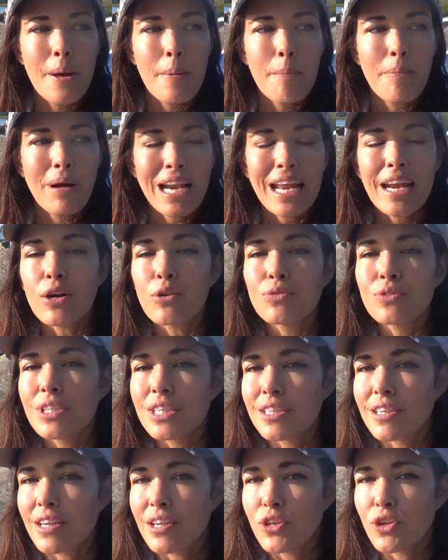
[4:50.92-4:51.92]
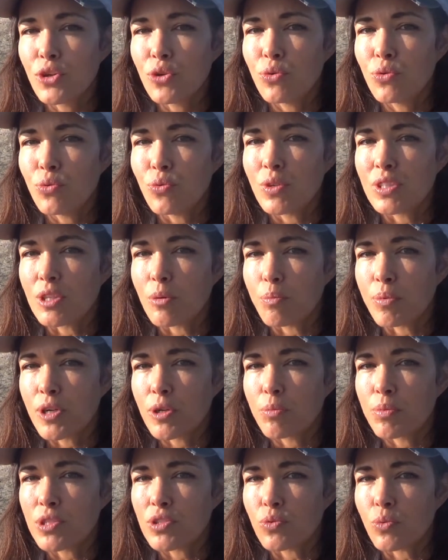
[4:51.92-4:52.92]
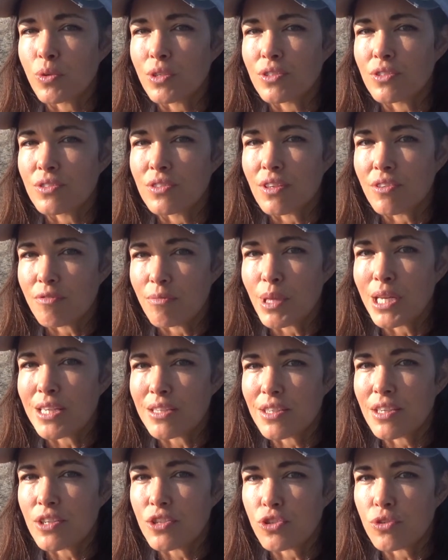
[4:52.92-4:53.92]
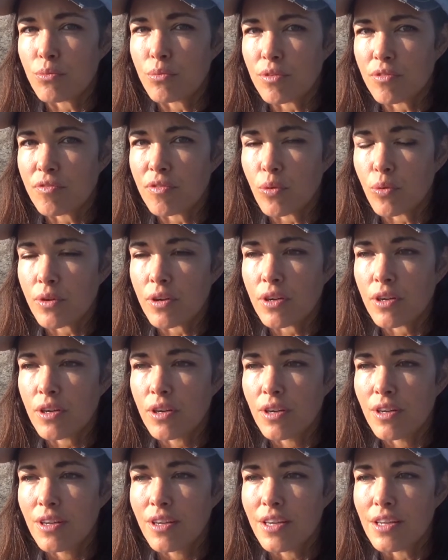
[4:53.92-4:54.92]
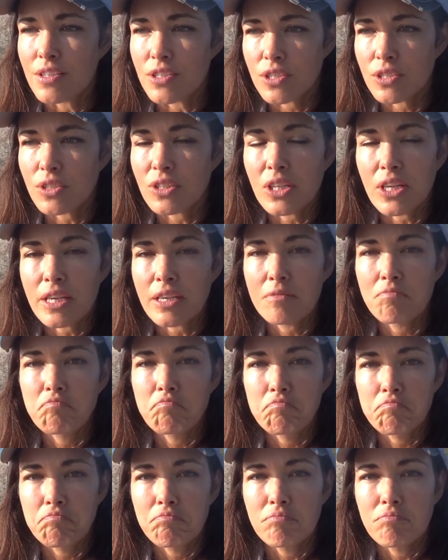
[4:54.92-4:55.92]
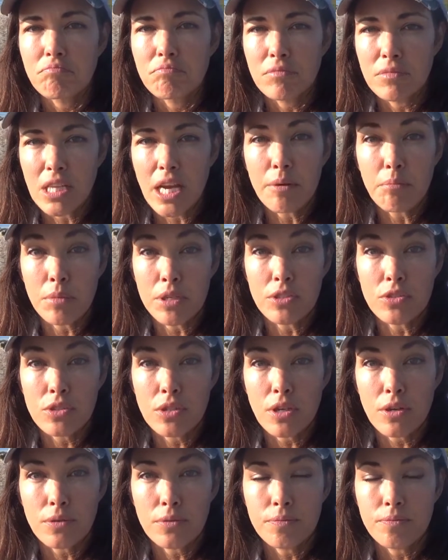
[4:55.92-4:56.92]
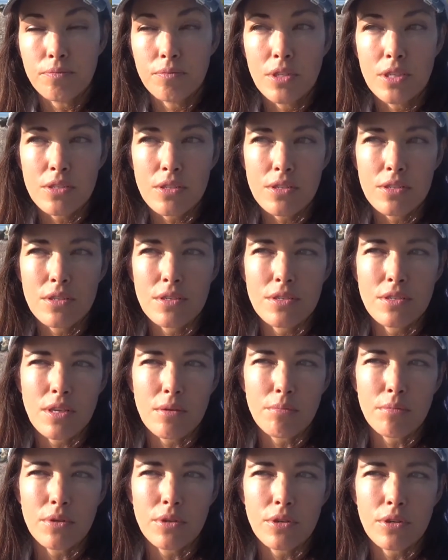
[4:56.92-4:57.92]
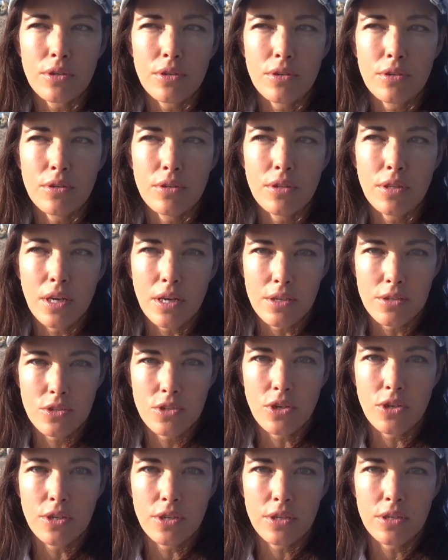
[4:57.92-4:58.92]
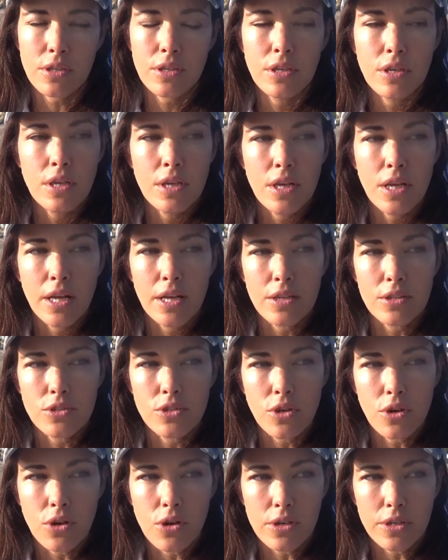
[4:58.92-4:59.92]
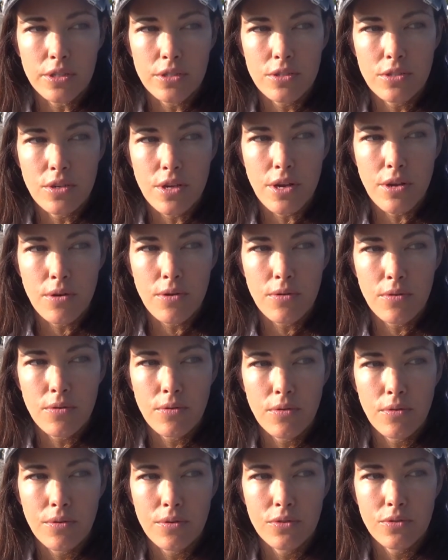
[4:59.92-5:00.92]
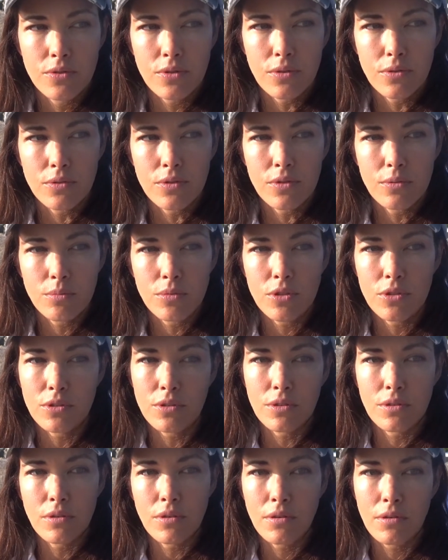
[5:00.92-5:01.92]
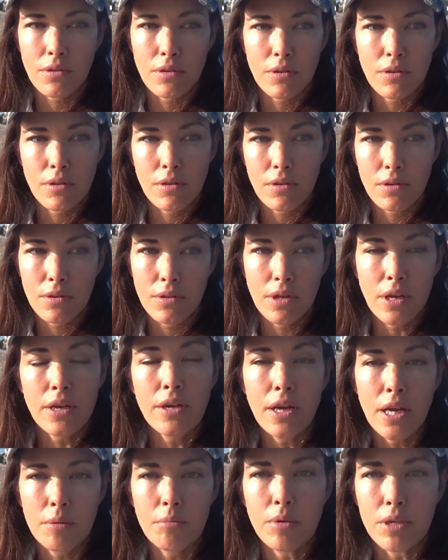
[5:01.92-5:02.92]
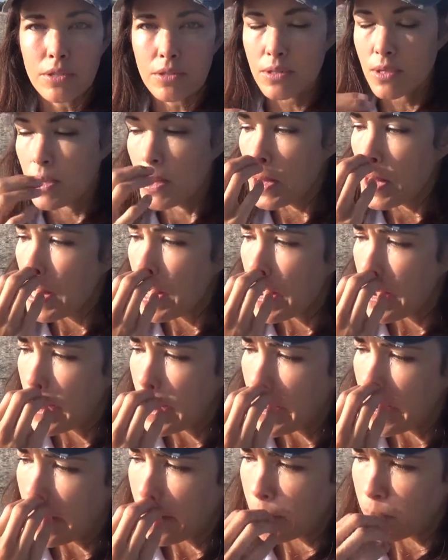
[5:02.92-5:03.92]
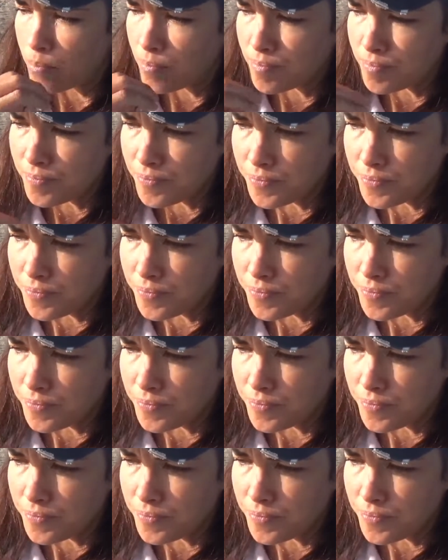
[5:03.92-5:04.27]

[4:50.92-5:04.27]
but I don't think I knew what the purpose was of meditation before until like 9 months ago. This is December that I started, and it's August now. So December, 9 months. And